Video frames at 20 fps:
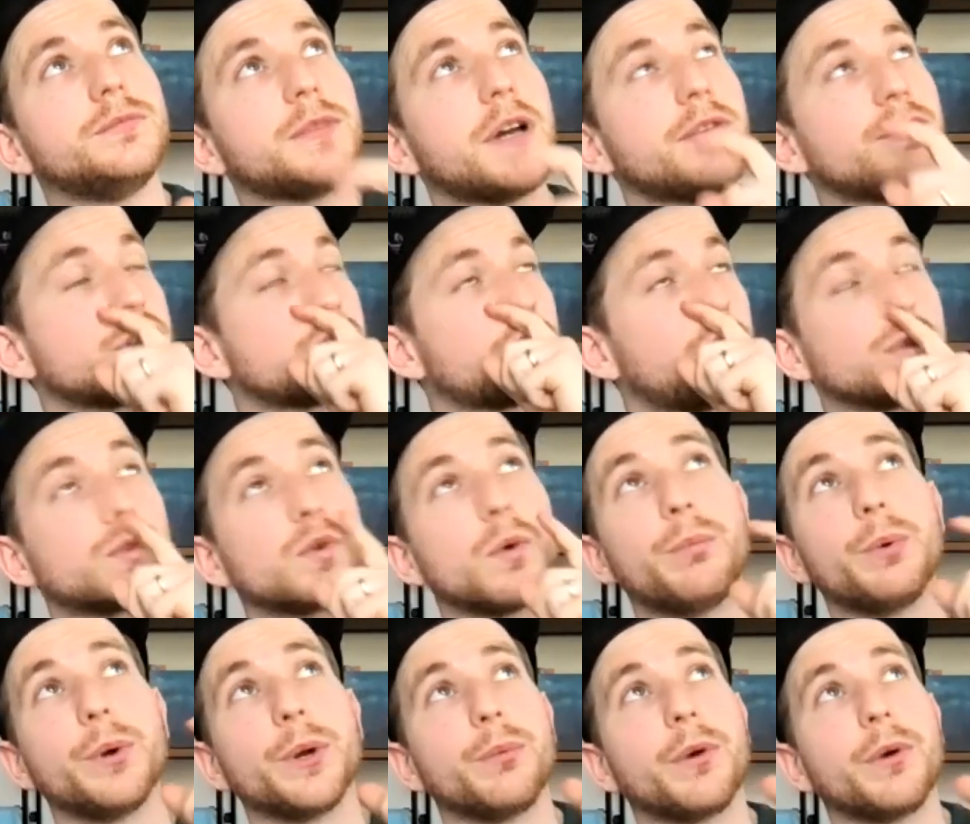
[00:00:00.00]
I've just got to a
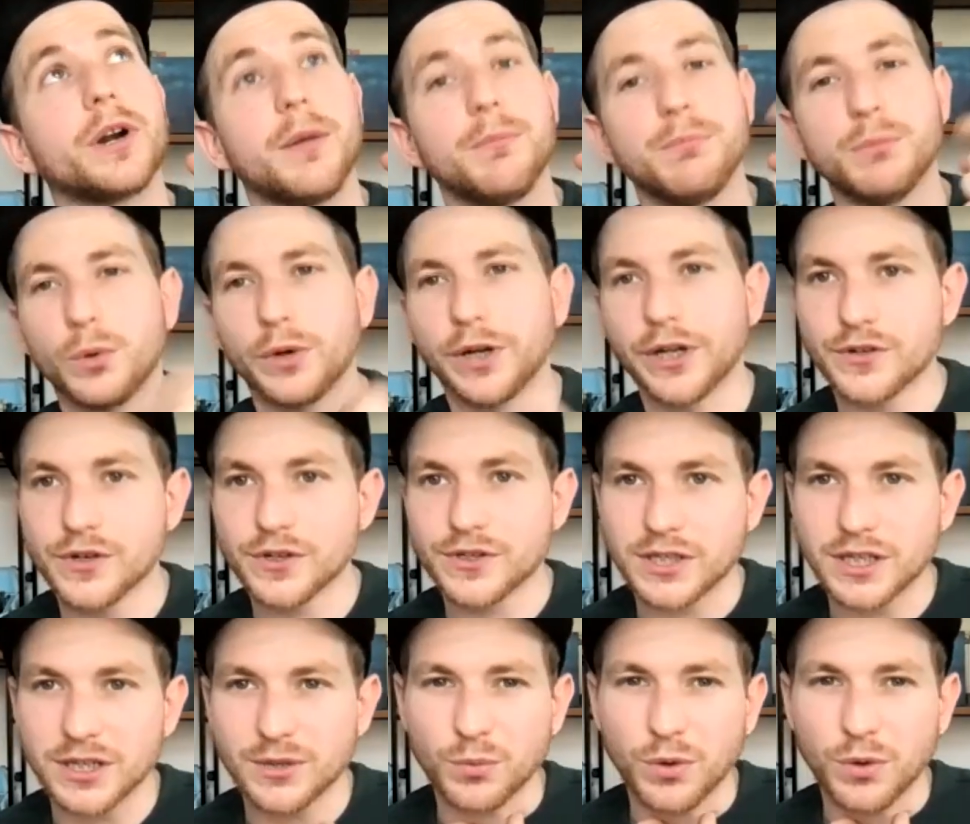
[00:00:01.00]
point where I'm more
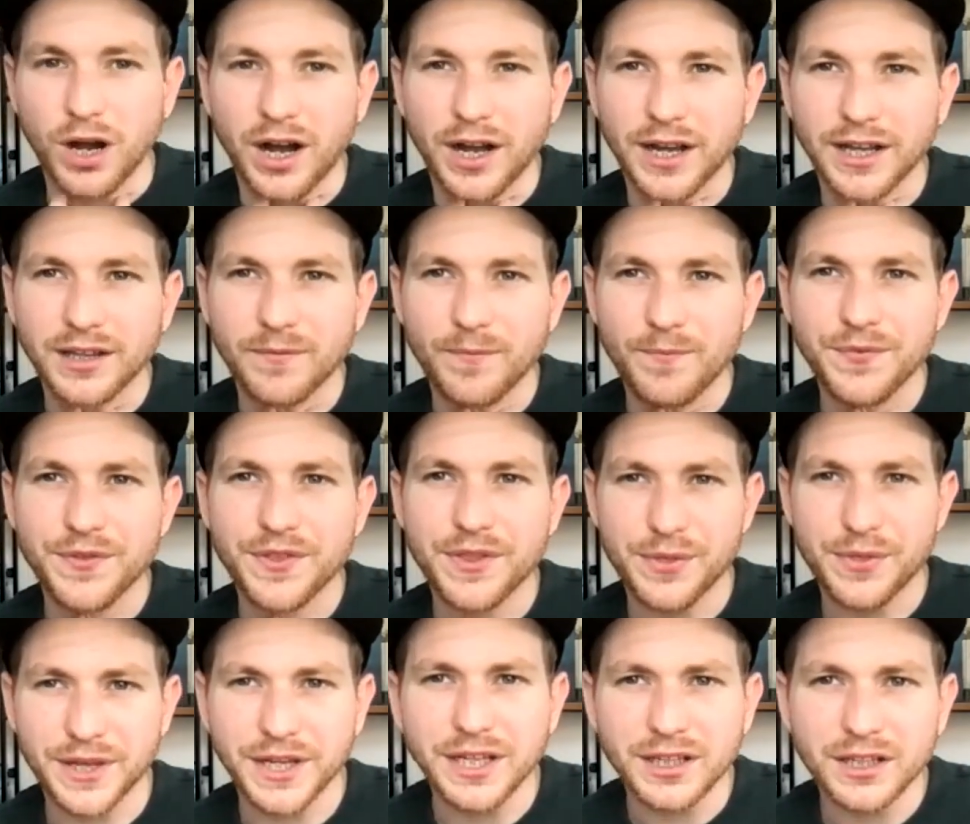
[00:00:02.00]
interested in what I
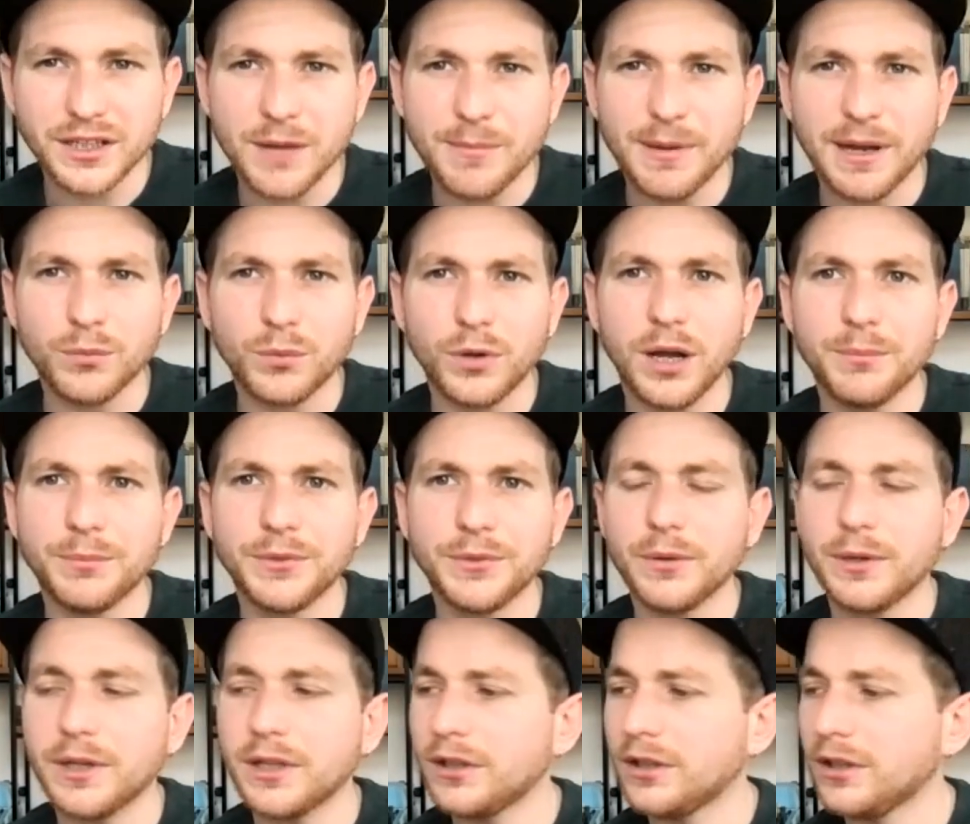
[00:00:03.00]
think about what I'm
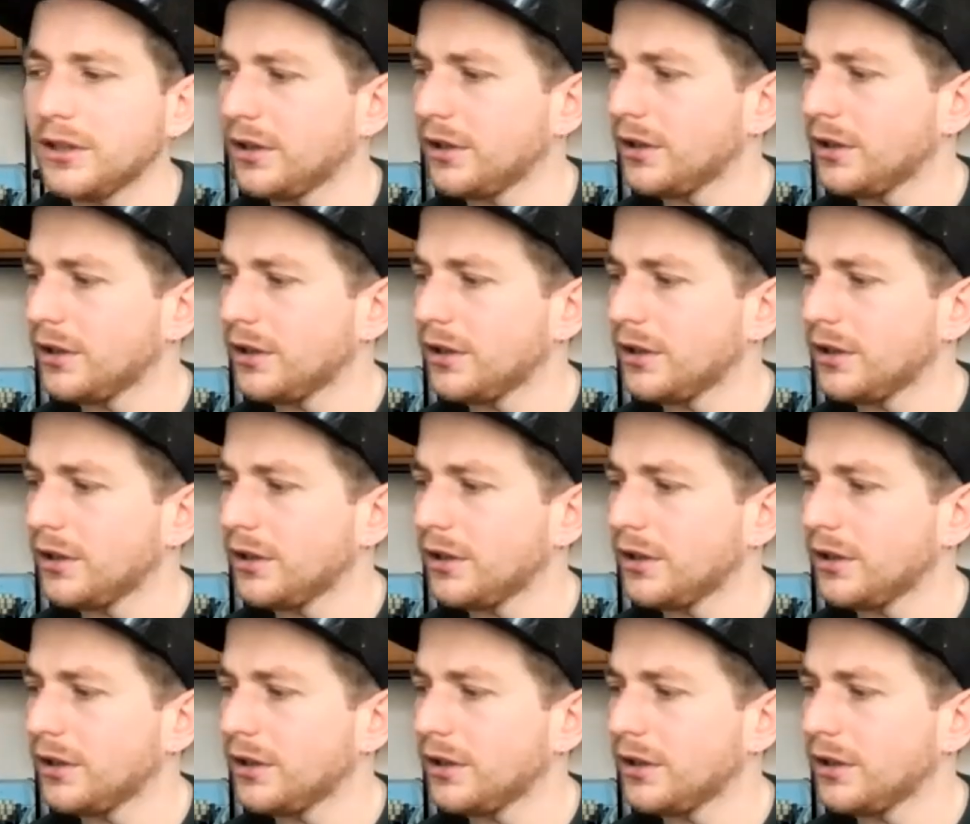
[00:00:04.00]
doing.